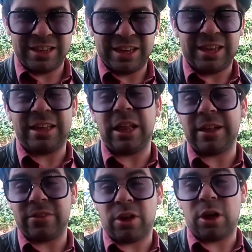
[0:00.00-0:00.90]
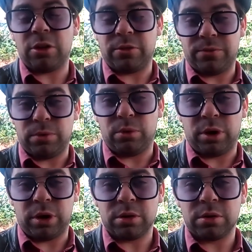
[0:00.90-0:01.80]
He liked to hog the
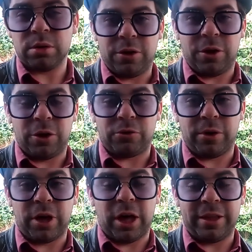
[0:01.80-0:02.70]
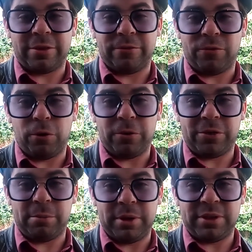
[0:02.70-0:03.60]
floor under a guise of false
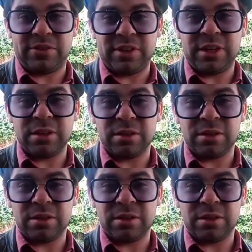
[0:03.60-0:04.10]
humility.